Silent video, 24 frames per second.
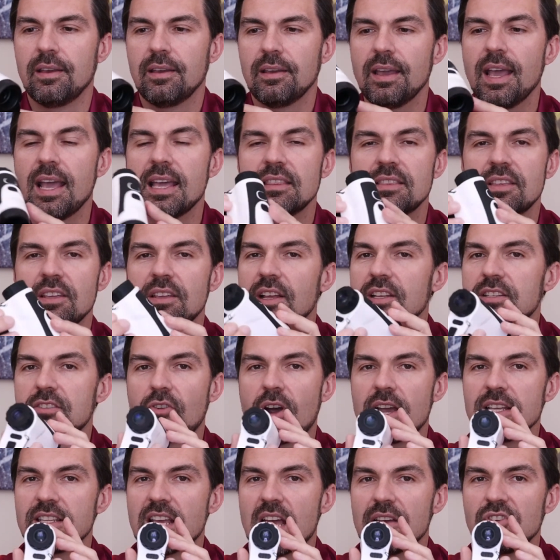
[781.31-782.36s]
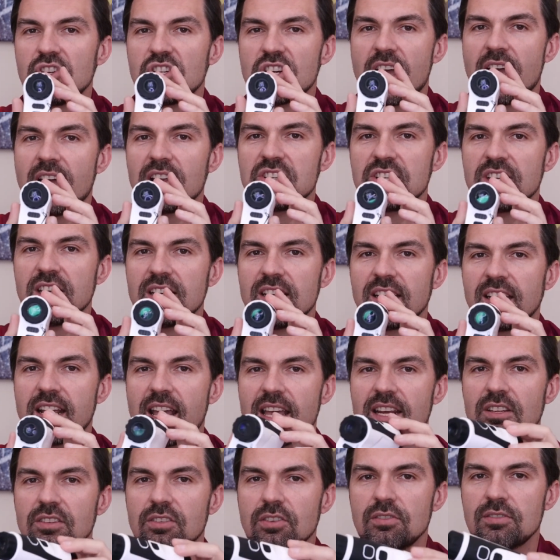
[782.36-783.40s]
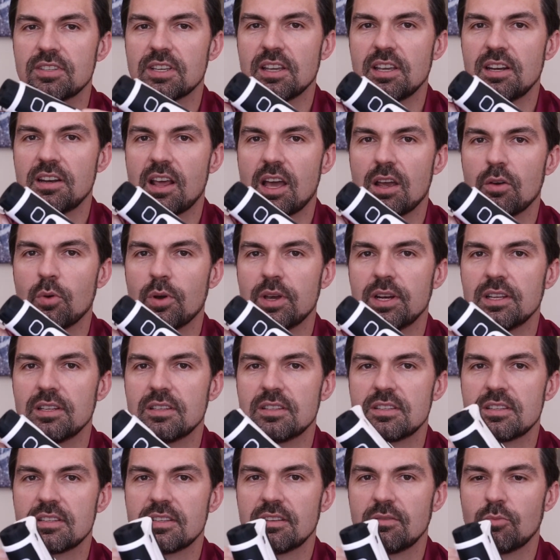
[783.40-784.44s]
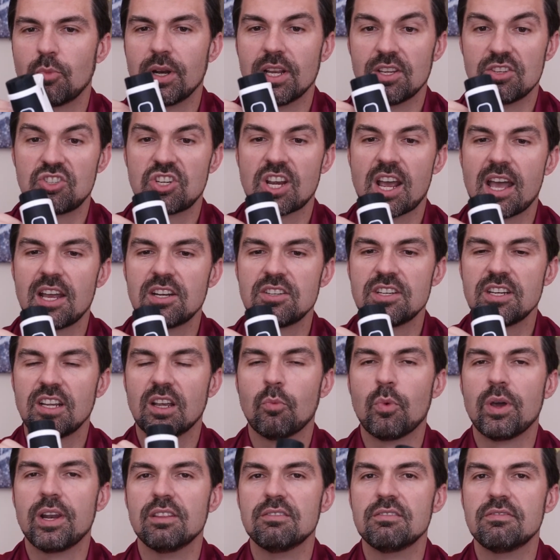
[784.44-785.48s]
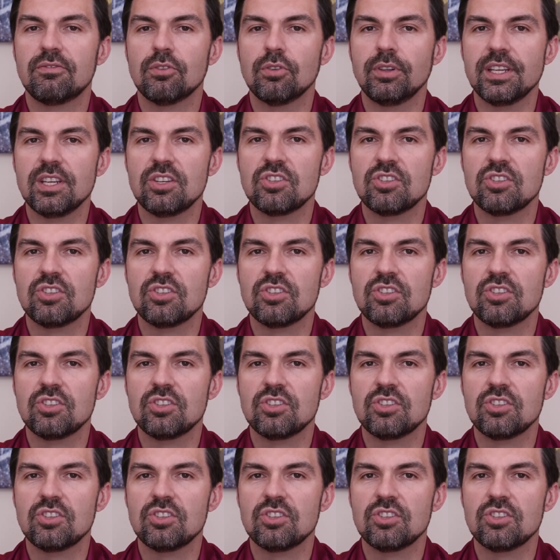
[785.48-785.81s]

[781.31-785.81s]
And it's great to have a charging indicator too, so you know when it's charging and when it's fully